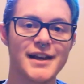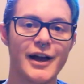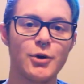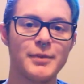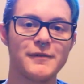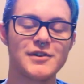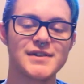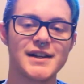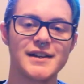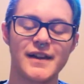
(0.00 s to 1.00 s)
to help if there's
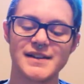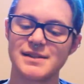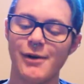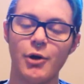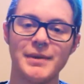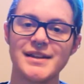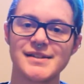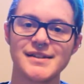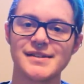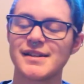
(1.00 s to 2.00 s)
any like small
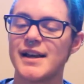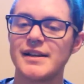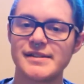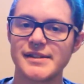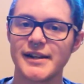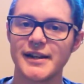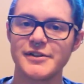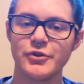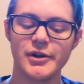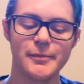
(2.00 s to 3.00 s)
pieces sticking
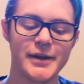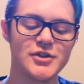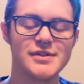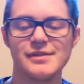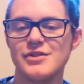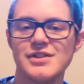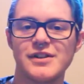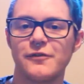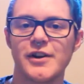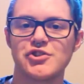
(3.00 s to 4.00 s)
to him, and just
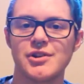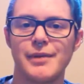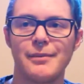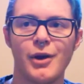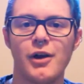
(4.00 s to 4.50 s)
to freshen him up.